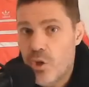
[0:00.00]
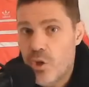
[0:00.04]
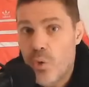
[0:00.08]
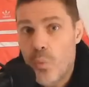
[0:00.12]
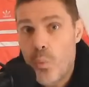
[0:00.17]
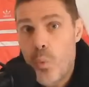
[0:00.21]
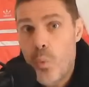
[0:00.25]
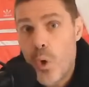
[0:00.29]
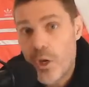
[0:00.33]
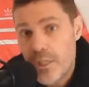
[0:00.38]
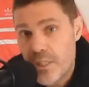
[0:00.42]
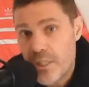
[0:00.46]
got
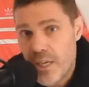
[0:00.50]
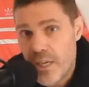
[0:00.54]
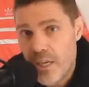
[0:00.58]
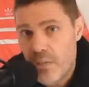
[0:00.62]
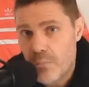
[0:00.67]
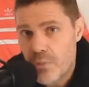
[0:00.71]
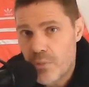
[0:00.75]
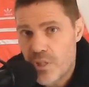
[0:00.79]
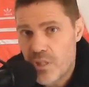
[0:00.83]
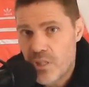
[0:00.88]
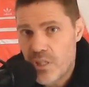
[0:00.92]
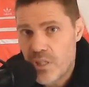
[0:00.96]
one
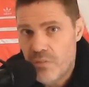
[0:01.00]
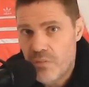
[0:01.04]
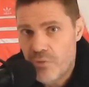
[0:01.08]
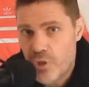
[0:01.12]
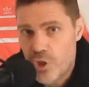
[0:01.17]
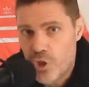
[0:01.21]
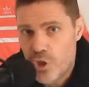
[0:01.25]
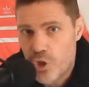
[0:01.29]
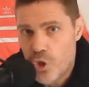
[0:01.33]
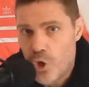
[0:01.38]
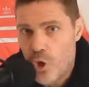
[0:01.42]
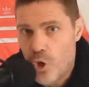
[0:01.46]
game to save
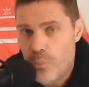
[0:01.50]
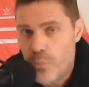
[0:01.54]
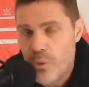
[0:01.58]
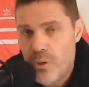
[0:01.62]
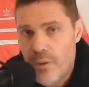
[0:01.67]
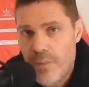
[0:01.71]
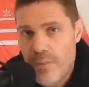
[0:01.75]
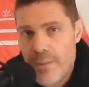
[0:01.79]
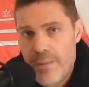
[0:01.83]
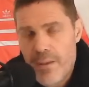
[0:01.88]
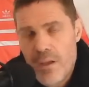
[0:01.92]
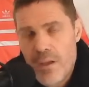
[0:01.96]
his job,
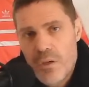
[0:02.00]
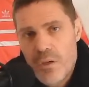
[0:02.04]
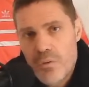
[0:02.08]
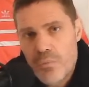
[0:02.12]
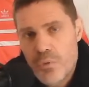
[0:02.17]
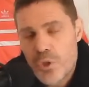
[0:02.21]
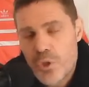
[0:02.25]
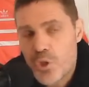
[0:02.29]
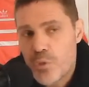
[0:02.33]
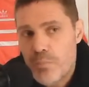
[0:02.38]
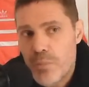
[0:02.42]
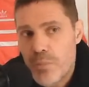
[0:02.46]

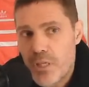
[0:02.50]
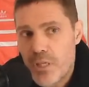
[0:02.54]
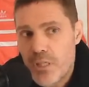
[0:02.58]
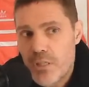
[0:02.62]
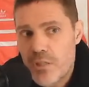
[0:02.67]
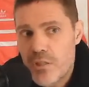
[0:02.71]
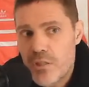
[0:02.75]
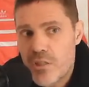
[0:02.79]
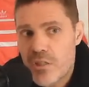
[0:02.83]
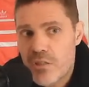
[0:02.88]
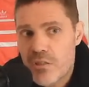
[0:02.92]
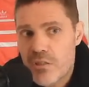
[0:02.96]
which
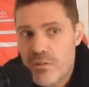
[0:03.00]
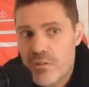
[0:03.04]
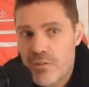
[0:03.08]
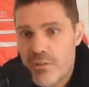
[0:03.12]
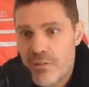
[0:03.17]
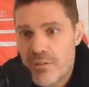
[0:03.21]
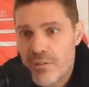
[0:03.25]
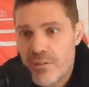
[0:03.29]
means